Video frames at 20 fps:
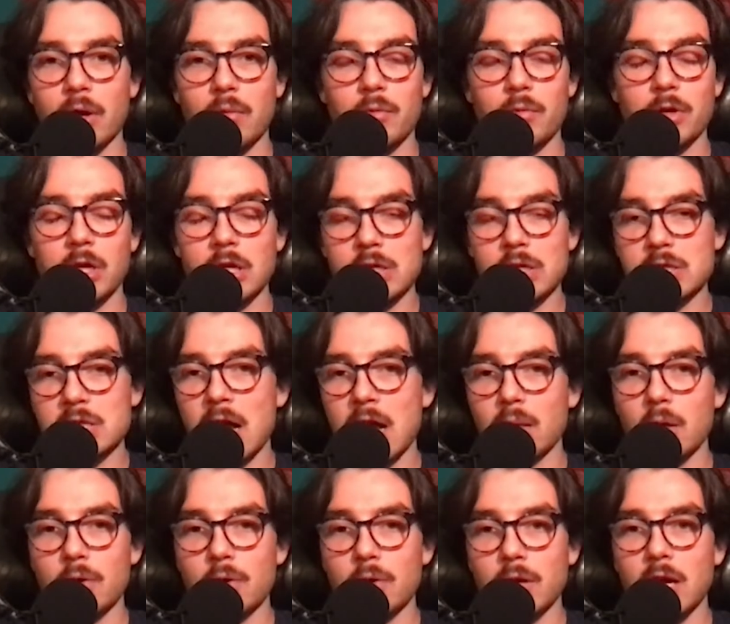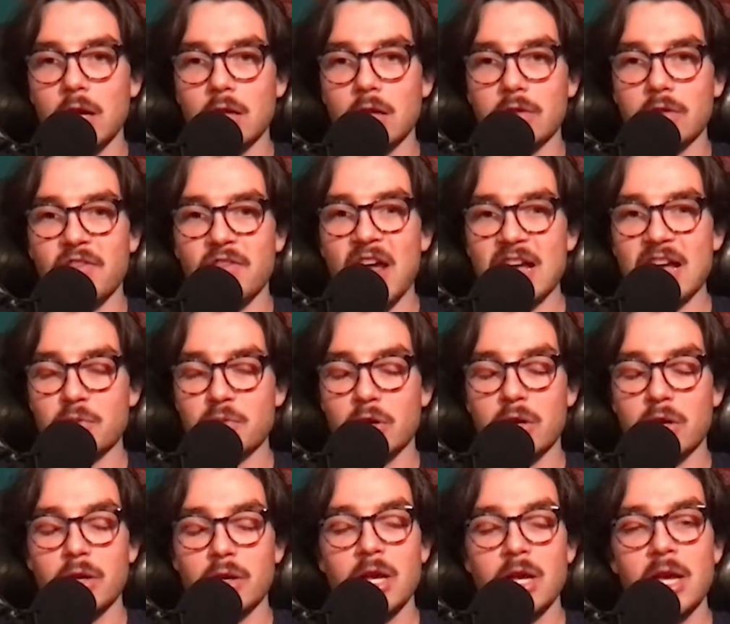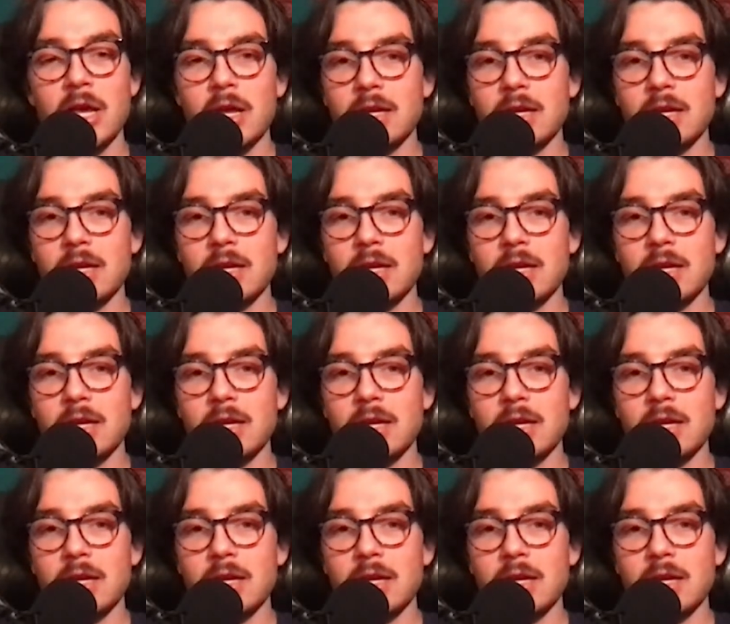And when he's not locating the fastball,